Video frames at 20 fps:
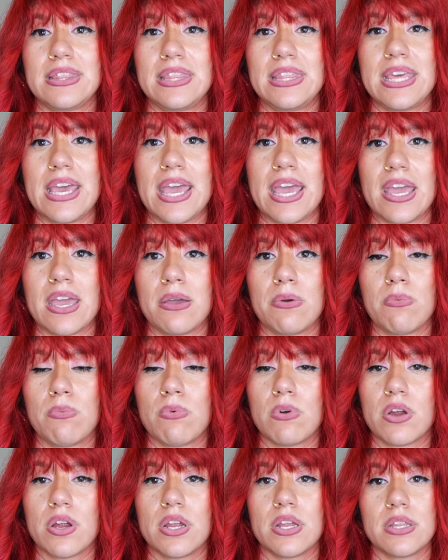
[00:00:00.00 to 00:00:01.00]
they
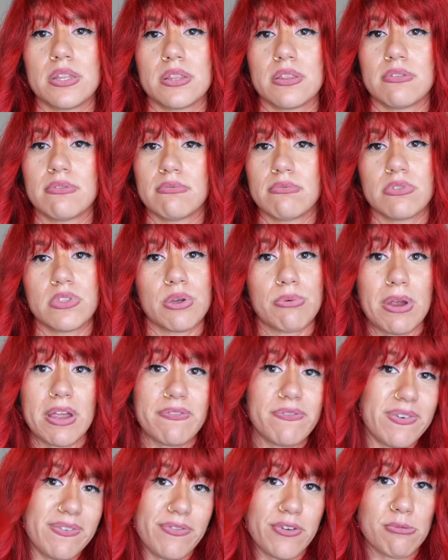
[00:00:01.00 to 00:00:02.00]
weren't the
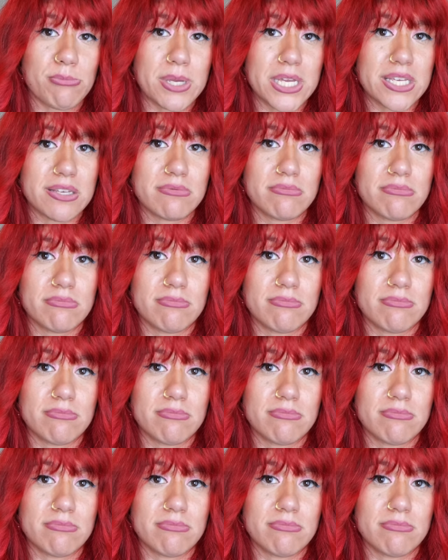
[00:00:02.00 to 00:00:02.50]
right fit for me.